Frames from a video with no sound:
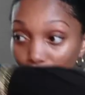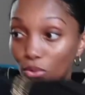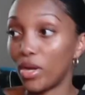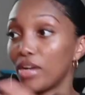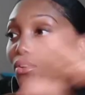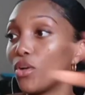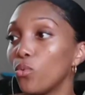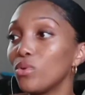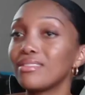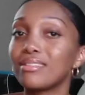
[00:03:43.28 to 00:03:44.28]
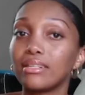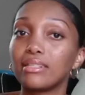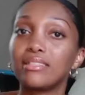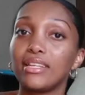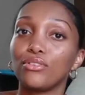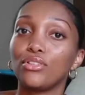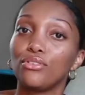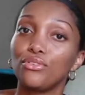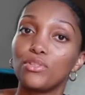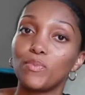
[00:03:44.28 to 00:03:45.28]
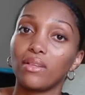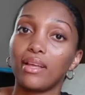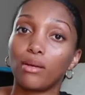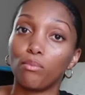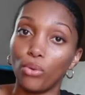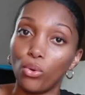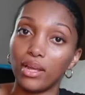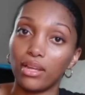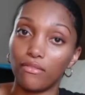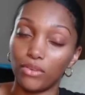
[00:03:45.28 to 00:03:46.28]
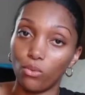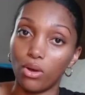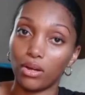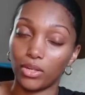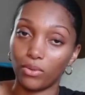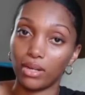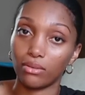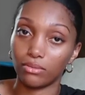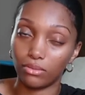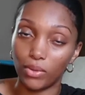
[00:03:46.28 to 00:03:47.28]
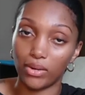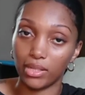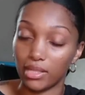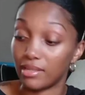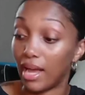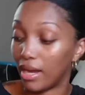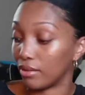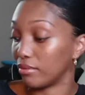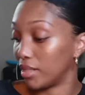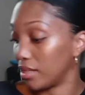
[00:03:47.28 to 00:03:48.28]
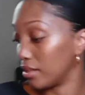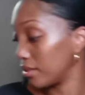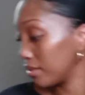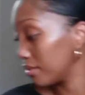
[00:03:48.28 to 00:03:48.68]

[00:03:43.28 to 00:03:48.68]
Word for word: To where no one's going to tell you you smell like a boy if you're walking around wearing this. I don't think.